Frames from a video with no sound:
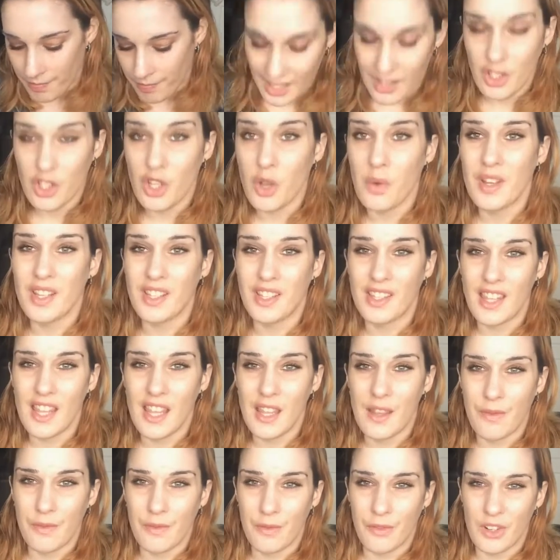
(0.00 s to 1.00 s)
So it's
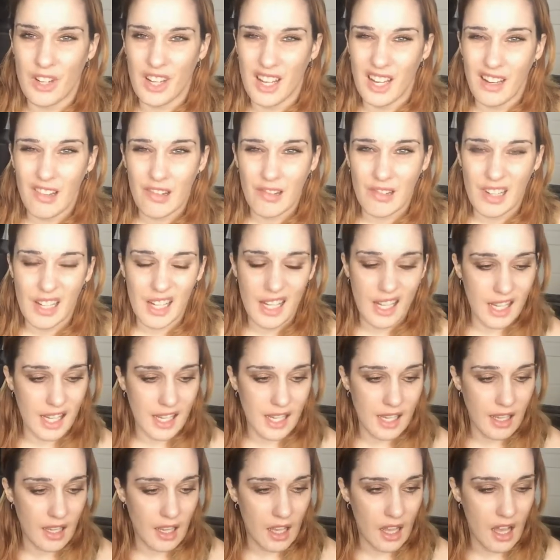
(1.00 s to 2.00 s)
the vanilla-y
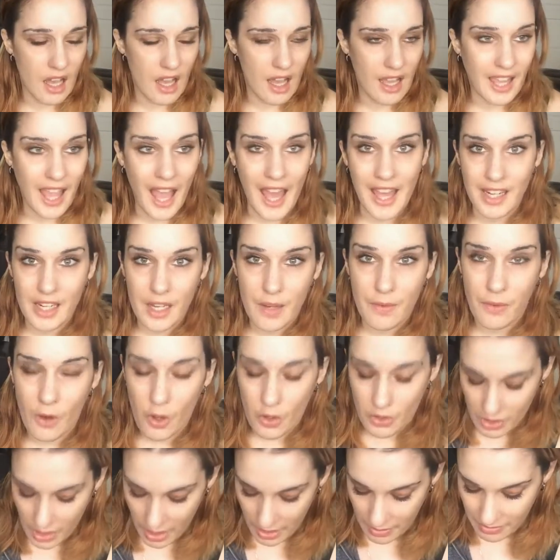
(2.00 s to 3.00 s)
candy
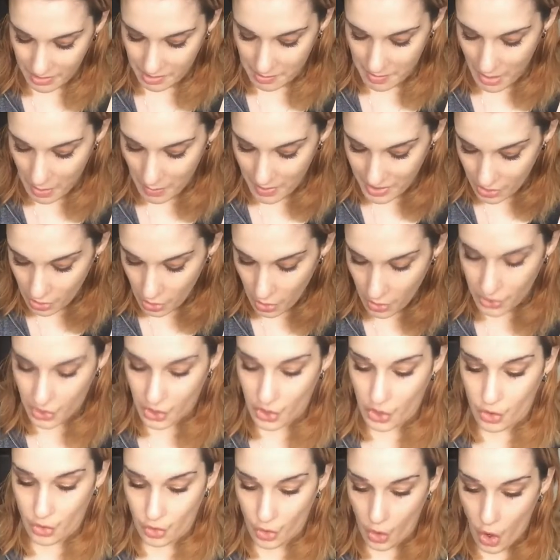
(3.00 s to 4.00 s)
floss kind of smell. It's not as
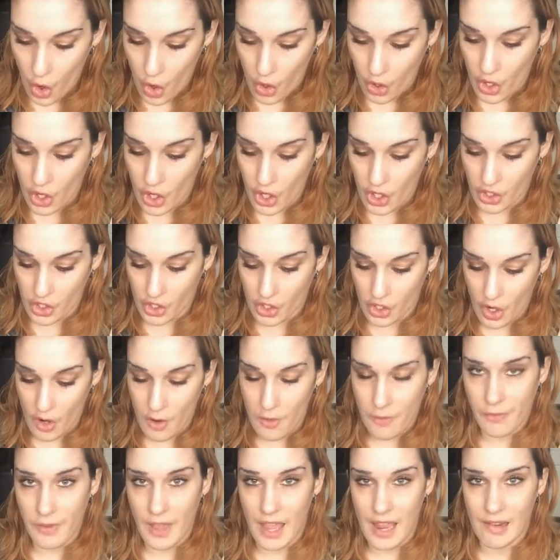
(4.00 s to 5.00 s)
strong as
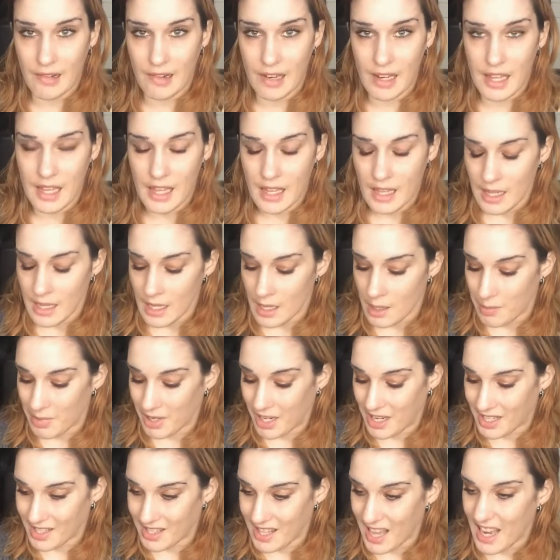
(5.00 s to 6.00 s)
Snow Fairy
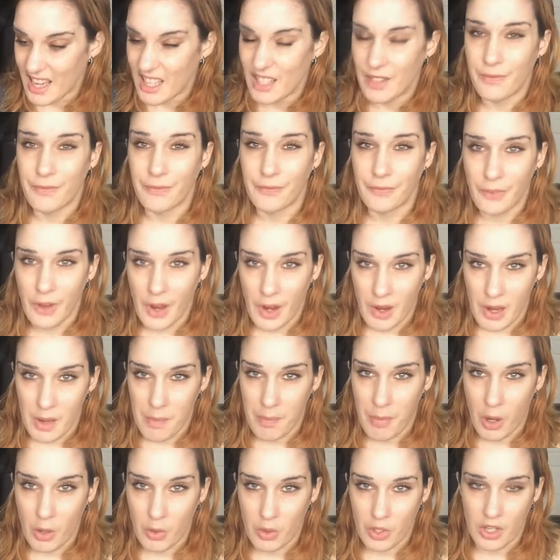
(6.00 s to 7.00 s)
because that is very
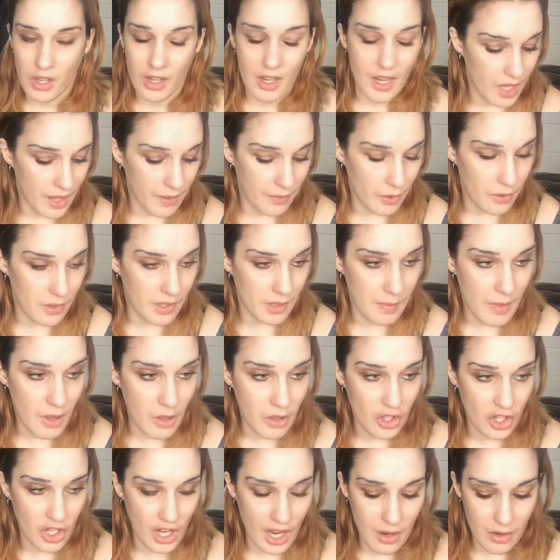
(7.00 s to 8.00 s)
potent. If you smell
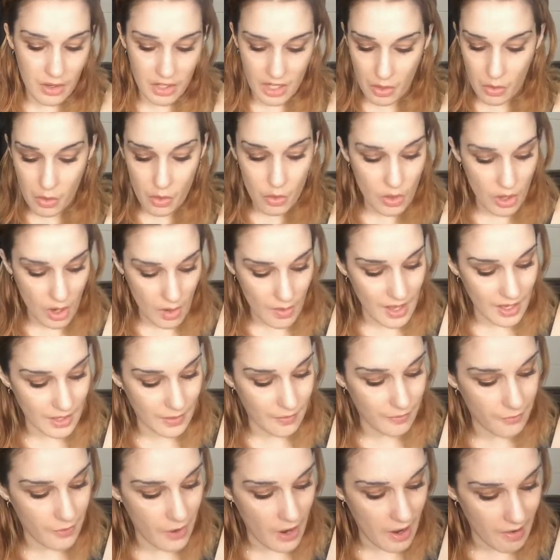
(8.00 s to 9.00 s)
the shower gel, you know that's
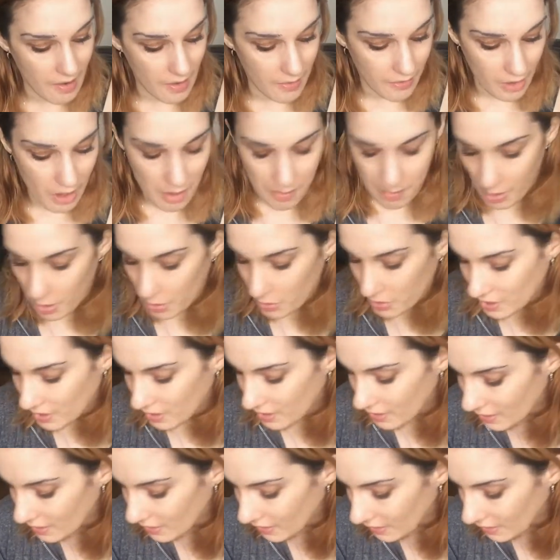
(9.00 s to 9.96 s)
very, very potent.